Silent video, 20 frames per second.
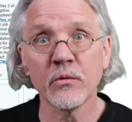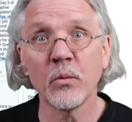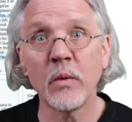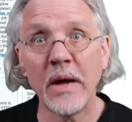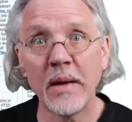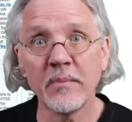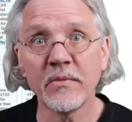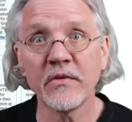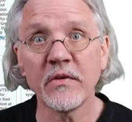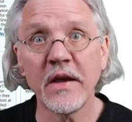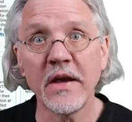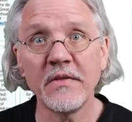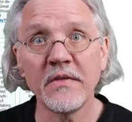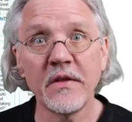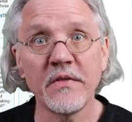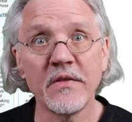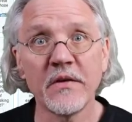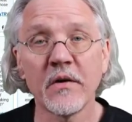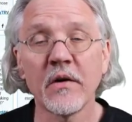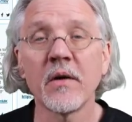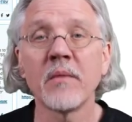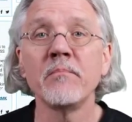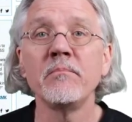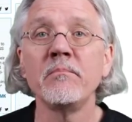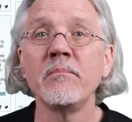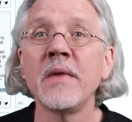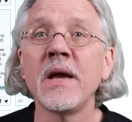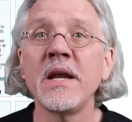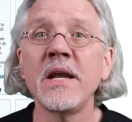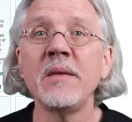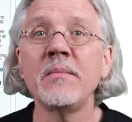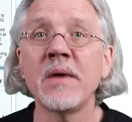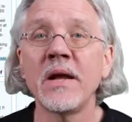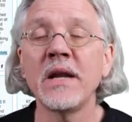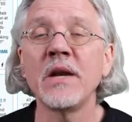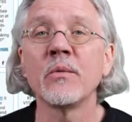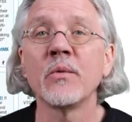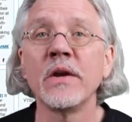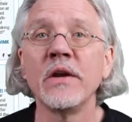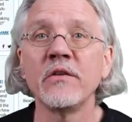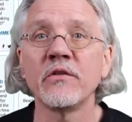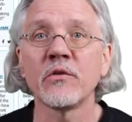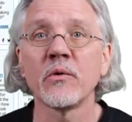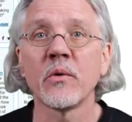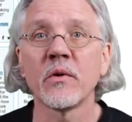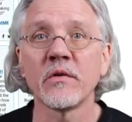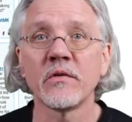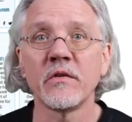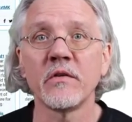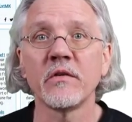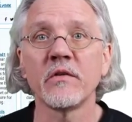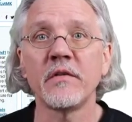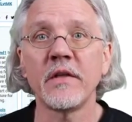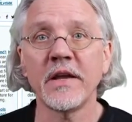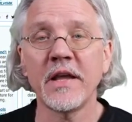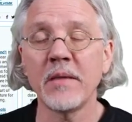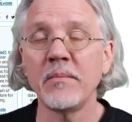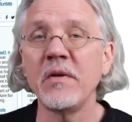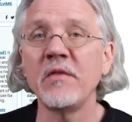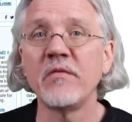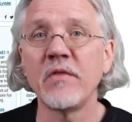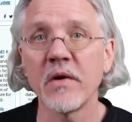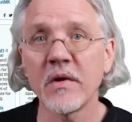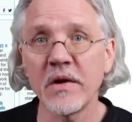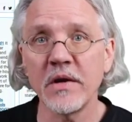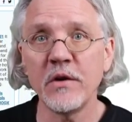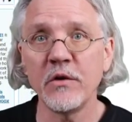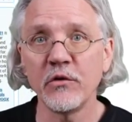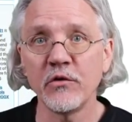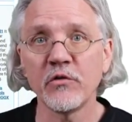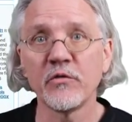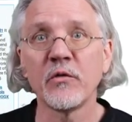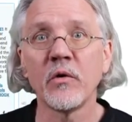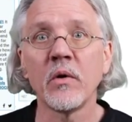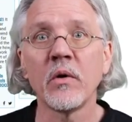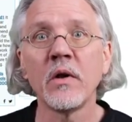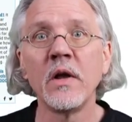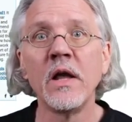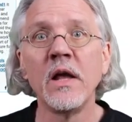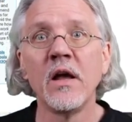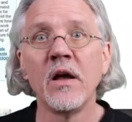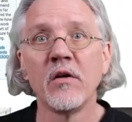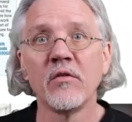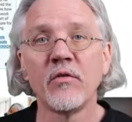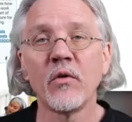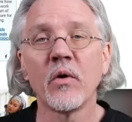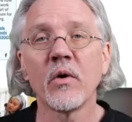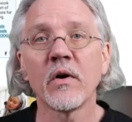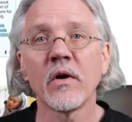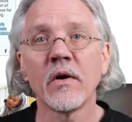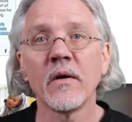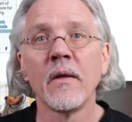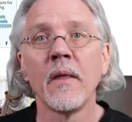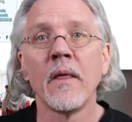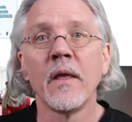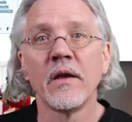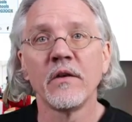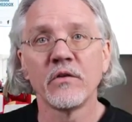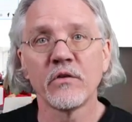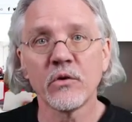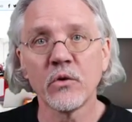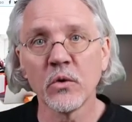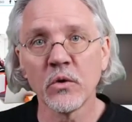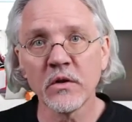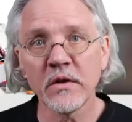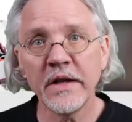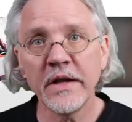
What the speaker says: website that there are many, many resources that can be very useful for school